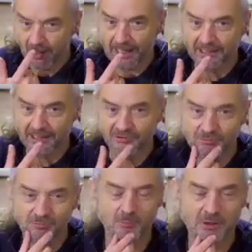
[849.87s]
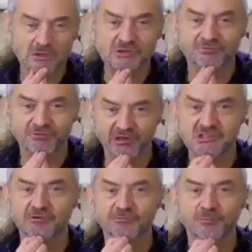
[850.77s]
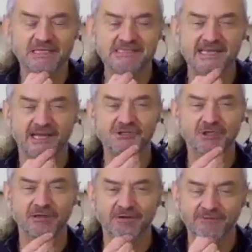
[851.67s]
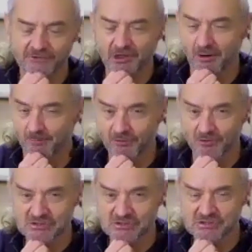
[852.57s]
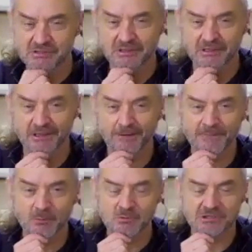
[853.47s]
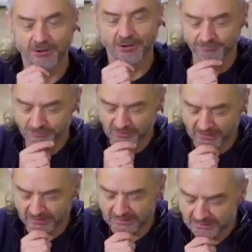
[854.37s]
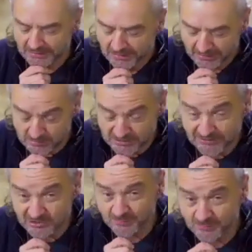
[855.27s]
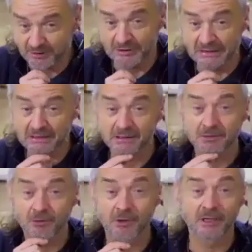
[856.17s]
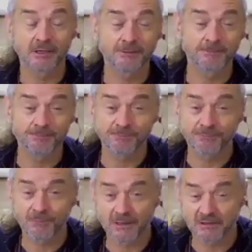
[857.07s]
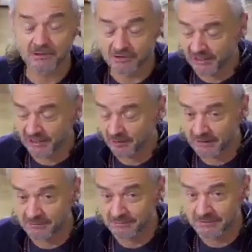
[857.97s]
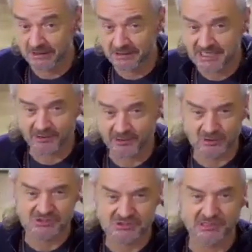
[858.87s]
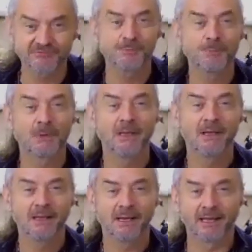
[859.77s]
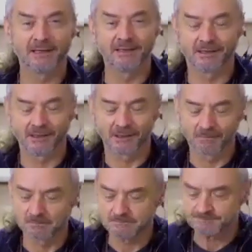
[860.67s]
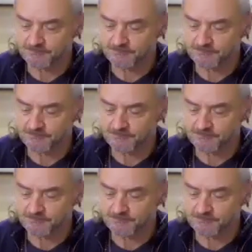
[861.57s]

And the most effective meditation I've ever come across, um, it was done, uh, it was given to me on a on a, um, a, a training about uh, tachyon stuff, and um,